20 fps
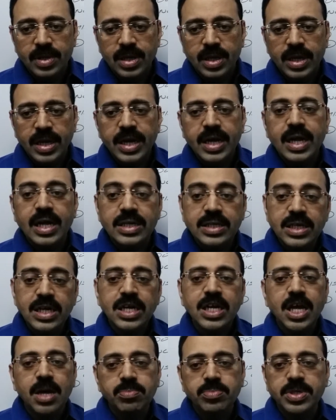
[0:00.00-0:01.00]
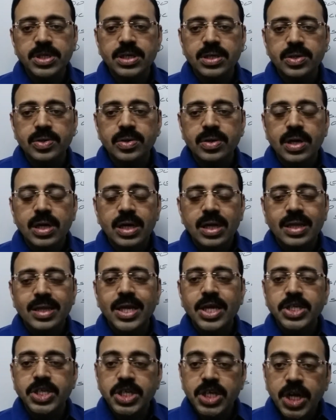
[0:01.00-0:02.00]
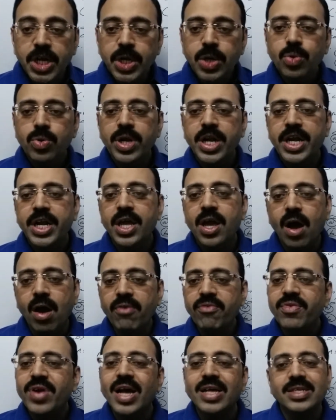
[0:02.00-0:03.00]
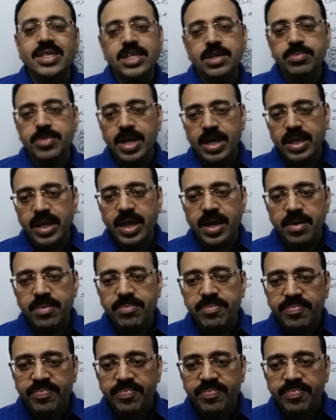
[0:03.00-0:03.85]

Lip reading: He doesn't observe the genuinity of customer there.